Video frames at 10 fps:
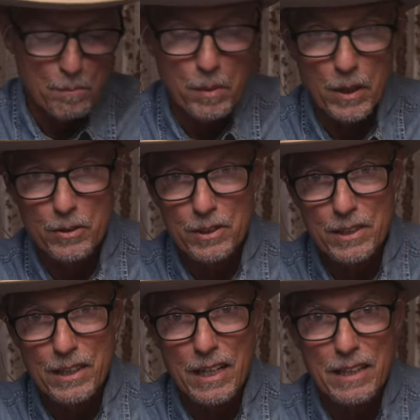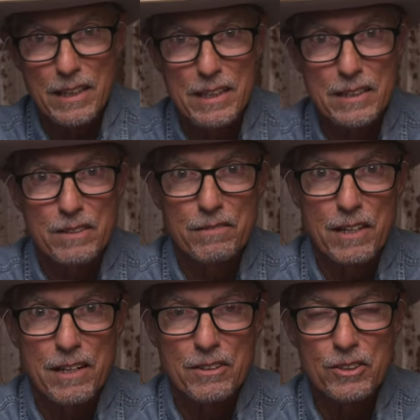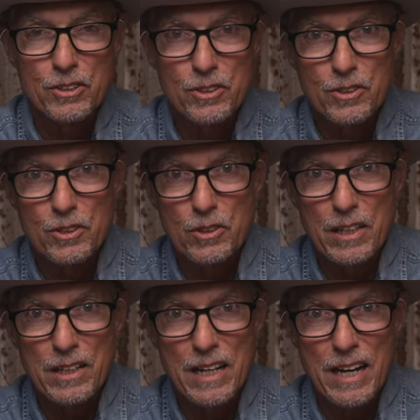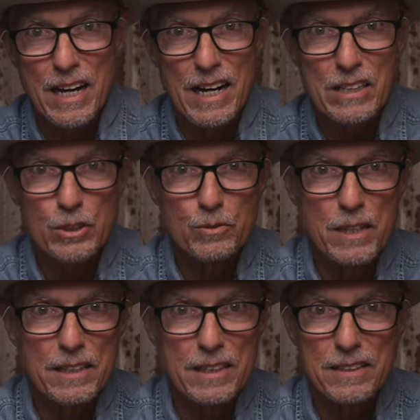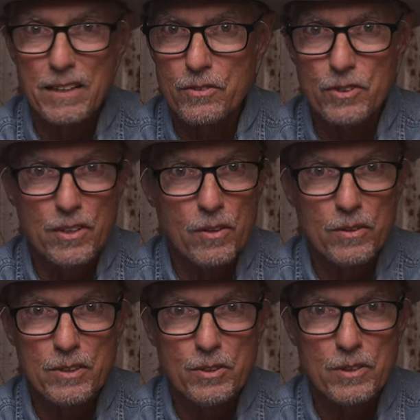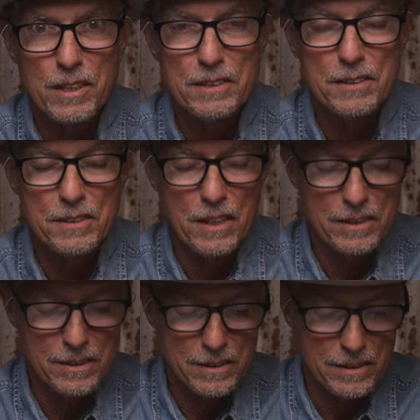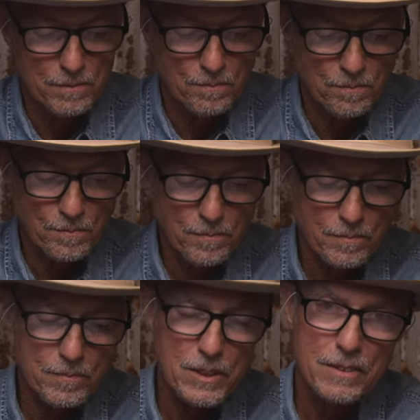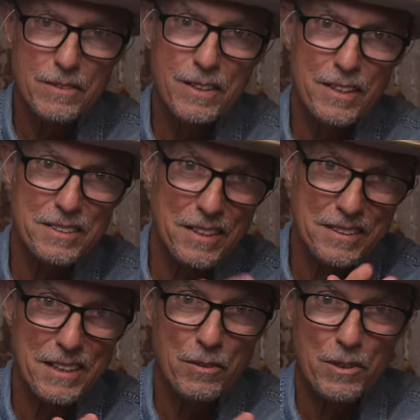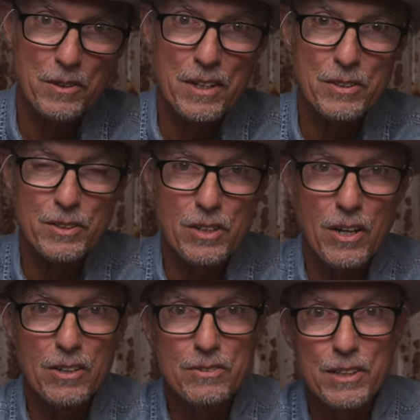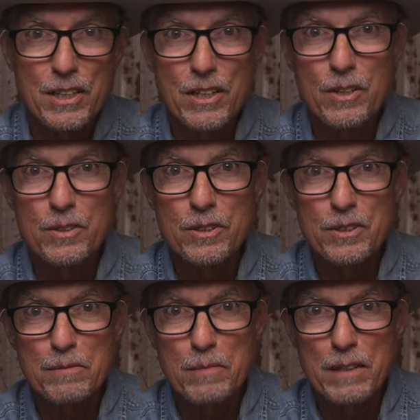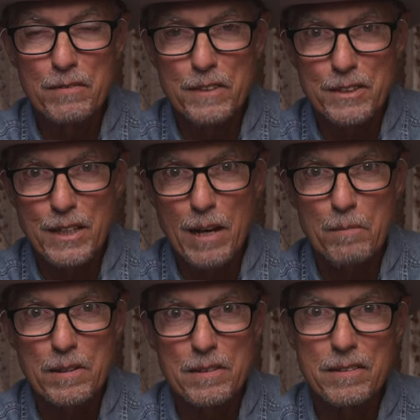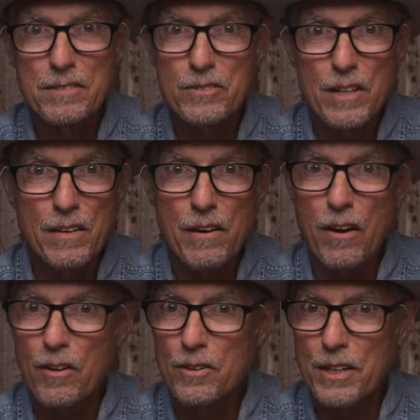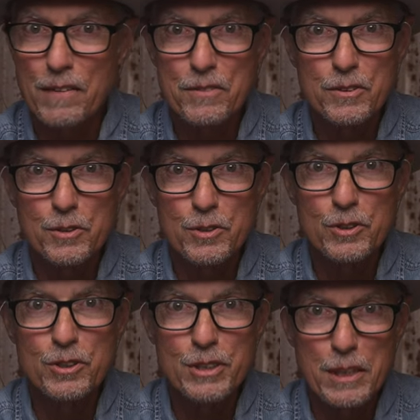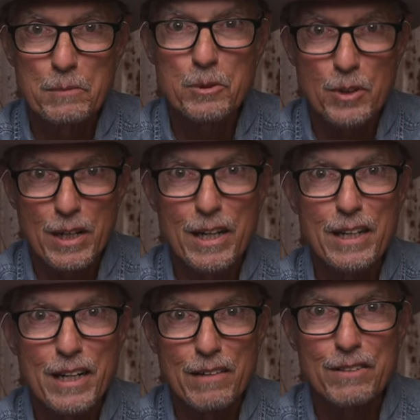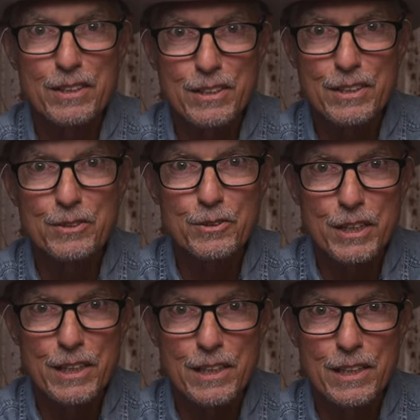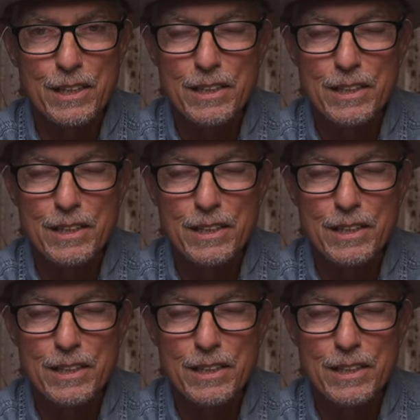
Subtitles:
Belton and Lake Levant are still in that highest ranking. Those are the only two lakes in Texas. I'm gonna take that with a grain of salt. You know, you can make fish happen. All you have to do is just keep trying every single day.